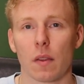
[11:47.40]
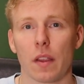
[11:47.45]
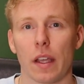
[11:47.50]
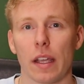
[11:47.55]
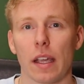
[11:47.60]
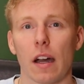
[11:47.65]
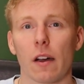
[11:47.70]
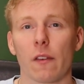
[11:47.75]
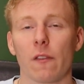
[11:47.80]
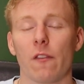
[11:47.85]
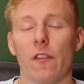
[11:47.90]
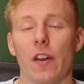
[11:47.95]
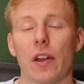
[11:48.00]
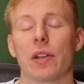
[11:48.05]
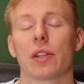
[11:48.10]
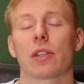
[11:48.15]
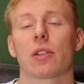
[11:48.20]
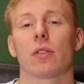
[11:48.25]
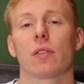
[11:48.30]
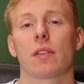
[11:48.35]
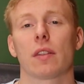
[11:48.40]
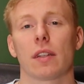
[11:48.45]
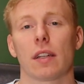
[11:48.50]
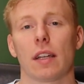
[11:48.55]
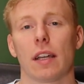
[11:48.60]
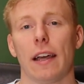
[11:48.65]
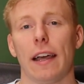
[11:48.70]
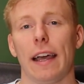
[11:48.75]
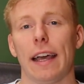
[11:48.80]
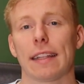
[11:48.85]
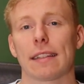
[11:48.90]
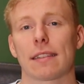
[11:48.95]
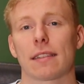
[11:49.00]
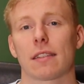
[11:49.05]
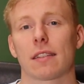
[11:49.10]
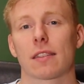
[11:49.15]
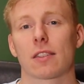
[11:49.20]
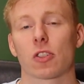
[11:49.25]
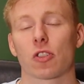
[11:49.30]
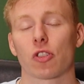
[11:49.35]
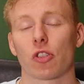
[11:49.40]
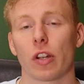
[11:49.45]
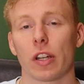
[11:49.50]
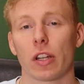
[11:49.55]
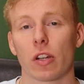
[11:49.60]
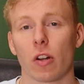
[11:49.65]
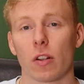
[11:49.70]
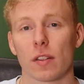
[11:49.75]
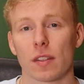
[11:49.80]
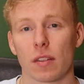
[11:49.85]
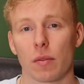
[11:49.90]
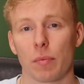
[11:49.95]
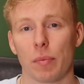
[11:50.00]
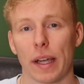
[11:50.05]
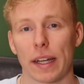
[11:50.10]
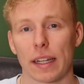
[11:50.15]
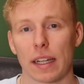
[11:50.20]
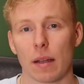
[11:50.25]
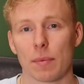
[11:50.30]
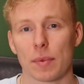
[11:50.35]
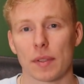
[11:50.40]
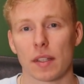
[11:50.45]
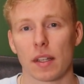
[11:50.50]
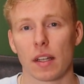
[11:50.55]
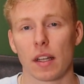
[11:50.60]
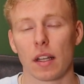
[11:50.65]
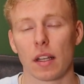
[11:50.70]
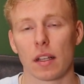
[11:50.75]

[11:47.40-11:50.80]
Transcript: they are very good at destroying also the backups.